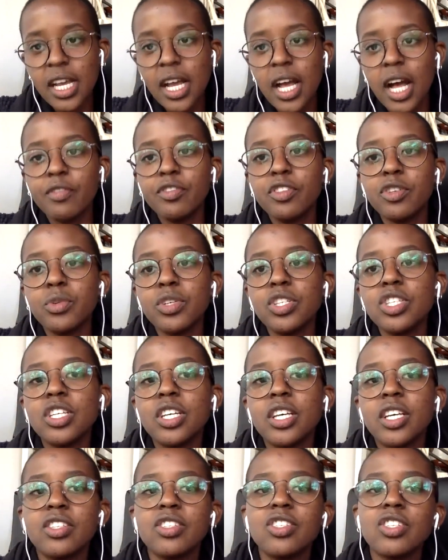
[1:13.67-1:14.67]
after which he
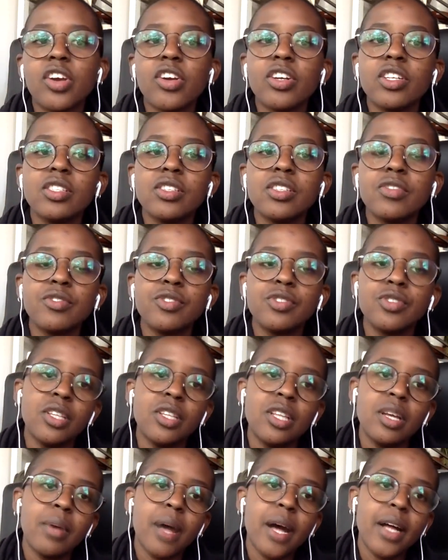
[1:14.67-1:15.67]
interned
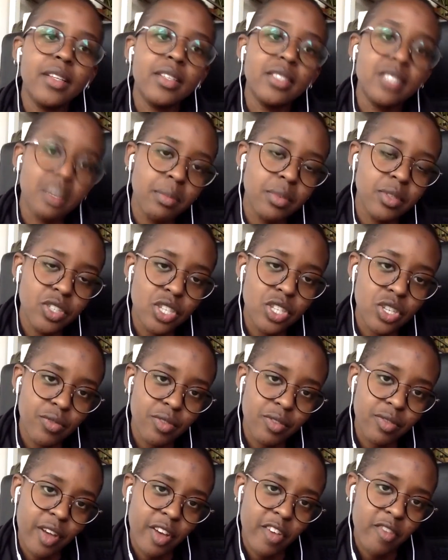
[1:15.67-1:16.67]
at the WTO for
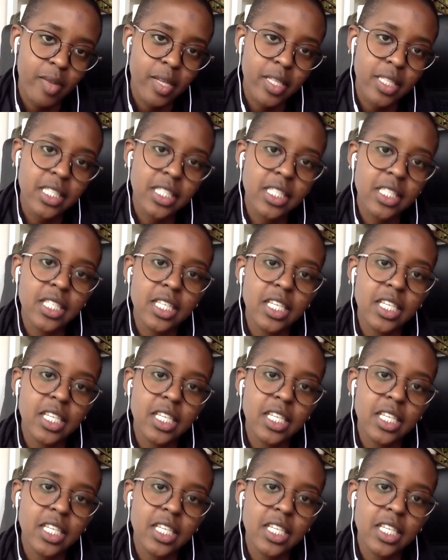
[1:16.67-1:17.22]
5 months.